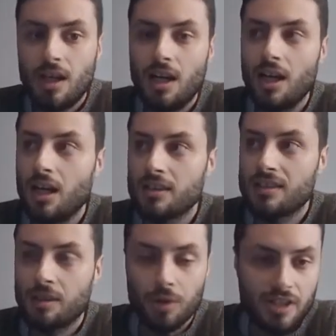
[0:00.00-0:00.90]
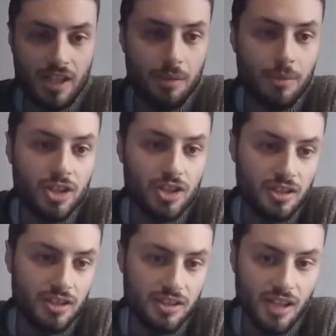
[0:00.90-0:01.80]
samples are imaged
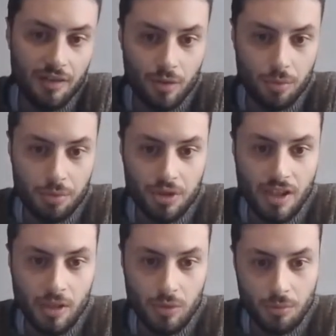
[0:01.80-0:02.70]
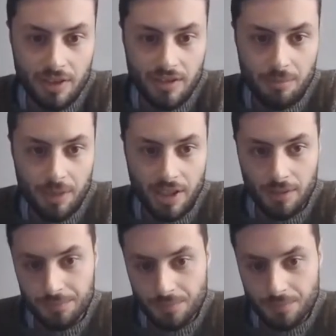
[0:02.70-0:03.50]
in this high throughput and automated manner.